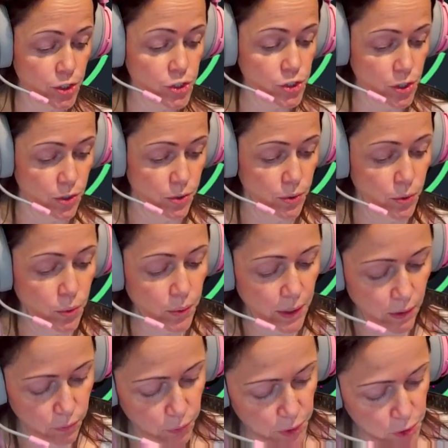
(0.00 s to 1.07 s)
So
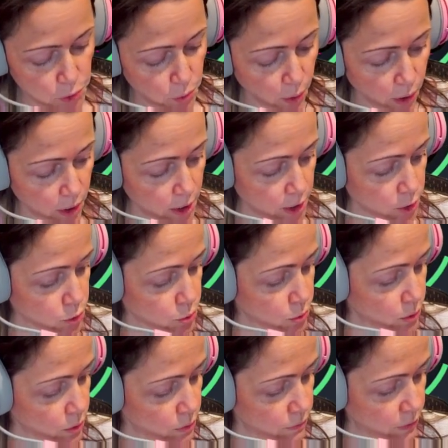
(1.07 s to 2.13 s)
if we drew our
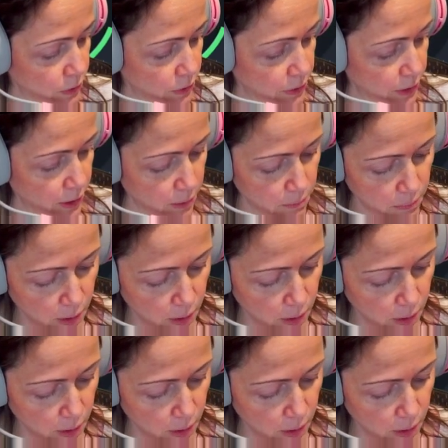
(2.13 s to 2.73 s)
control volume